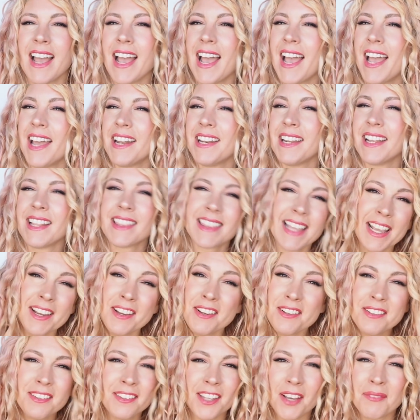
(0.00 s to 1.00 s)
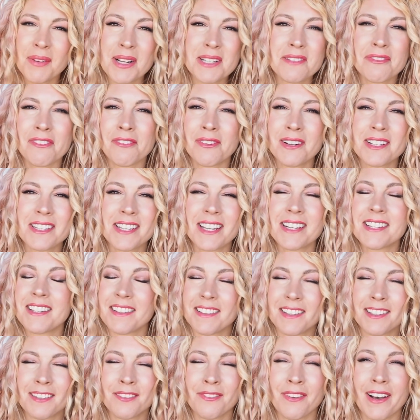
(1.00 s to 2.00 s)
And thank you so much for watching to
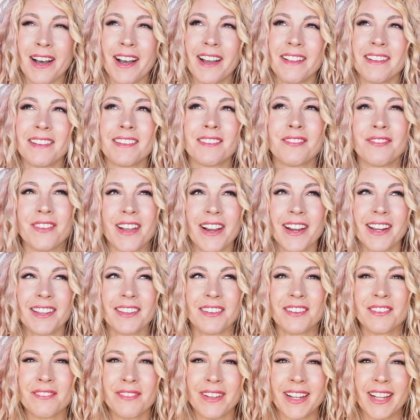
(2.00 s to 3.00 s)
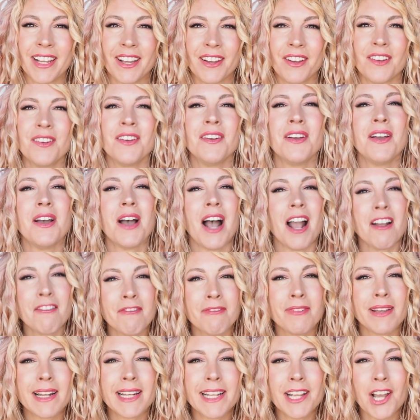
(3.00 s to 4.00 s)
this far in this very long video. I
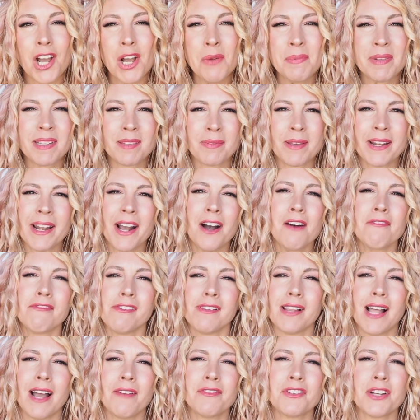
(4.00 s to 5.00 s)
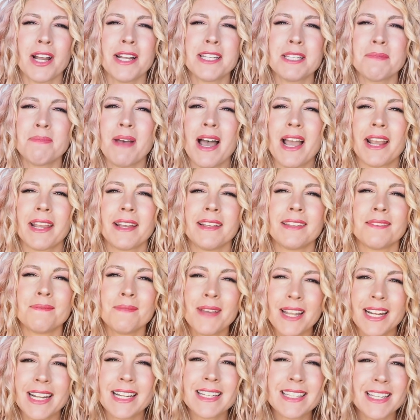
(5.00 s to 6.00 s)
really hope it's been helpful. I've tried to pack as
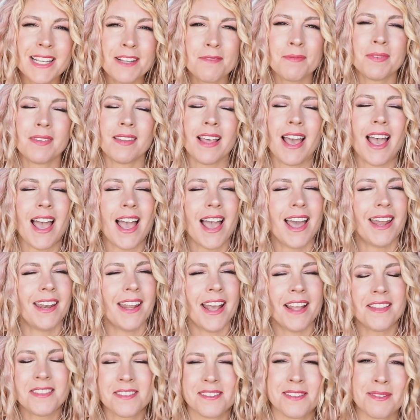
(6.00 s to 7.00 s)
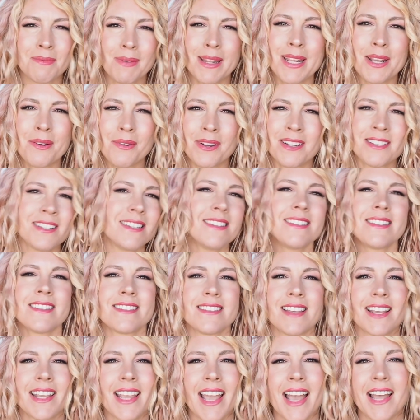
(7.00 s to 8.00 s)
many tips and answer as many questions
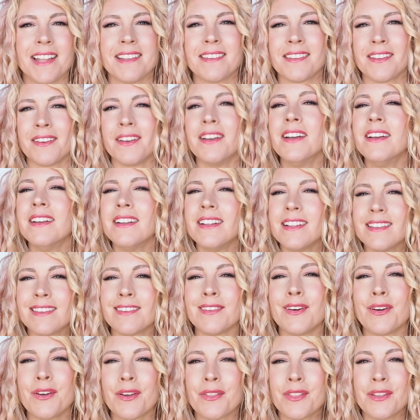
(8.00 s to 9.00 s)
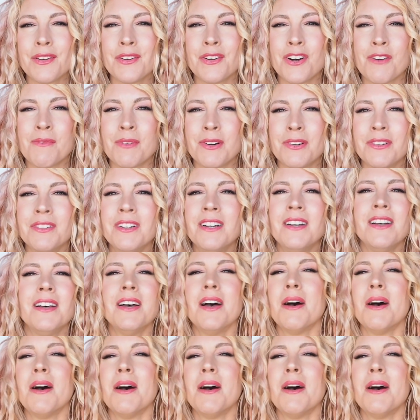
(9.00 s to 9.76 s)
as I can, so it's longer than normal,